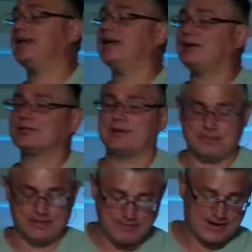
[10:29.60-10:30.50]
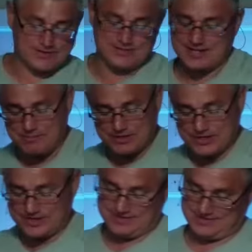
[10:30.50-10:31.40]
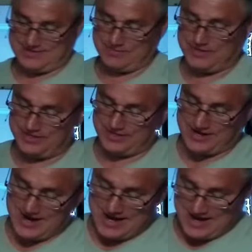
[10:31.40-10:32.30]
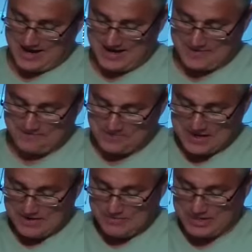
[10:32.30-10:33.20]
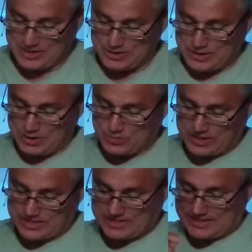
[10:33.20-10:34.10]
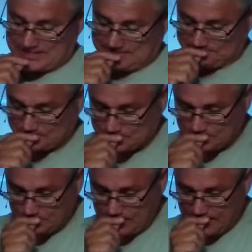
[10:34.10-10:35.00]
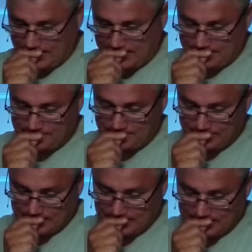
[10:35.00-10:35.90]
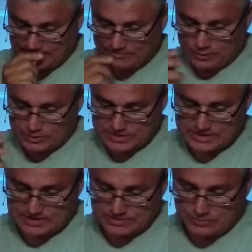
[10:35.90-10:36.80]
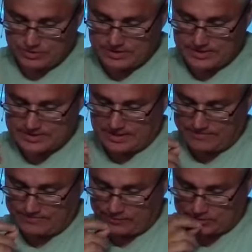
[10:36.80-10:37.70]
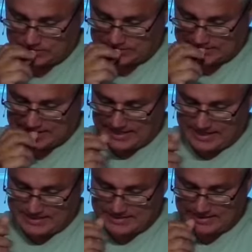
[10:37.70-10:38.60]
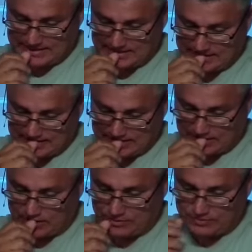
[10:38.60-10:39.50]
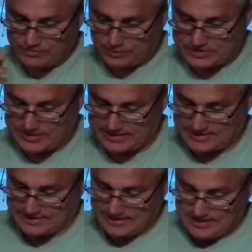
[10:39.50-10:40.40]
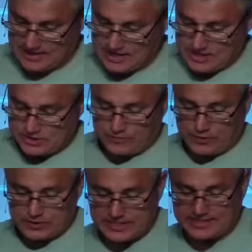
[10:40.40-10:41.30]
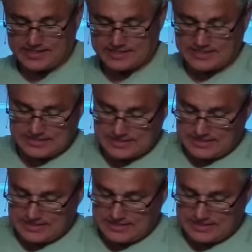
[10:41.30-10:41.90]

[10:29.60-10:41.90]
acres up in the mountains. I'm good. I'm good. Um, but here, here's what it says. Um, verse, where did I stop? Verse 19. No, no, verse 18. So, verse 18, says,